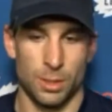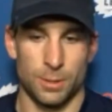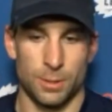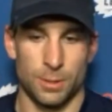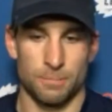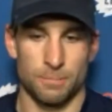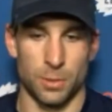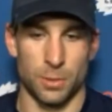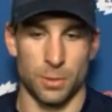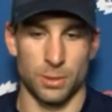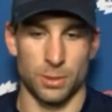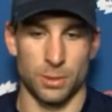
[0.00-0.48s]

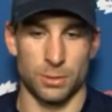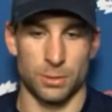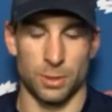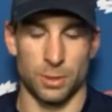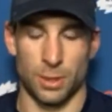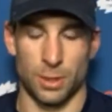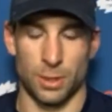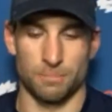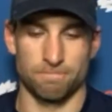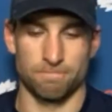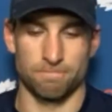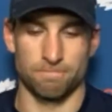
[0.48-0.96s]
but
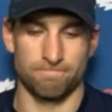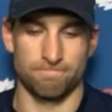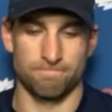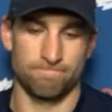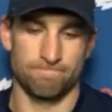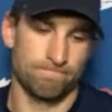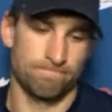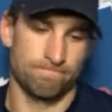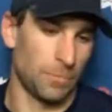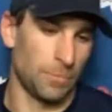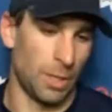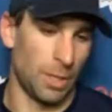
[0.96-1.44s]

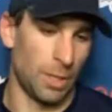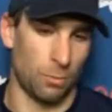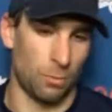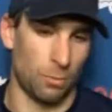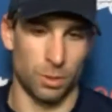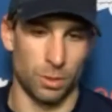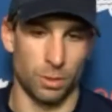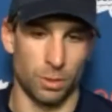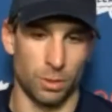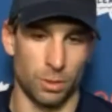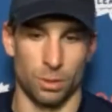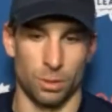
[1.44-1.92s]
yeah,
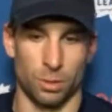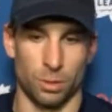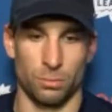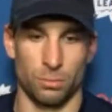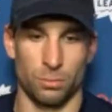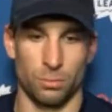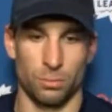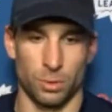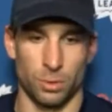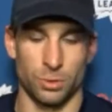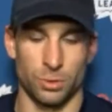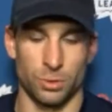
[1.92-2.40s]
we, you know,
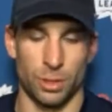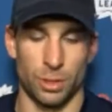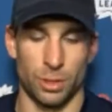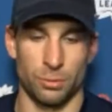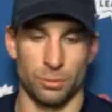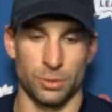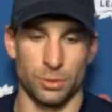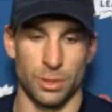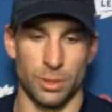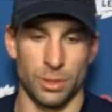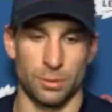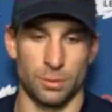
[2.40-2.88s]
you just got to
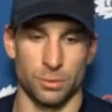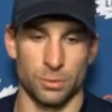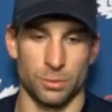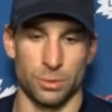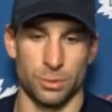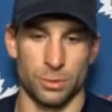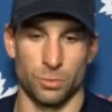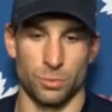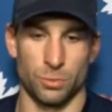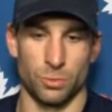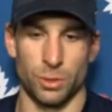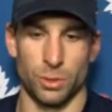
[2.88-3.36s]
understand those
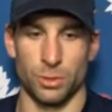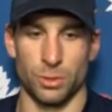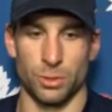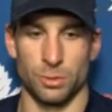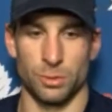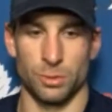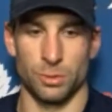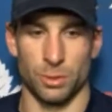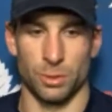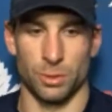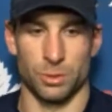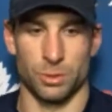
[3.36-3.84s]
situations
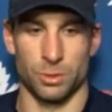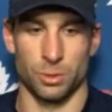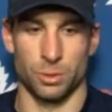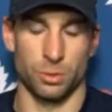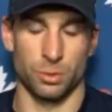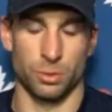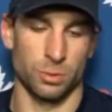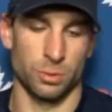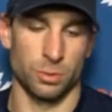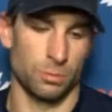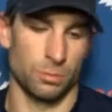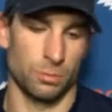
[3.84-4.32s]
and making sure
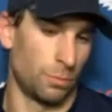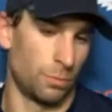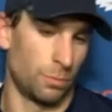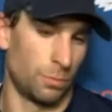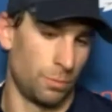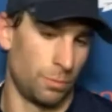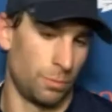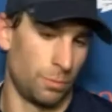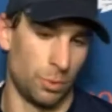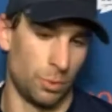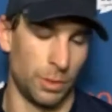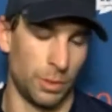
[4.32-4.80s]

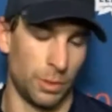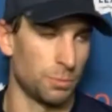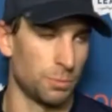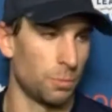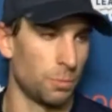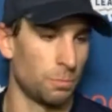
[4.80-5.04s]
you're being smart.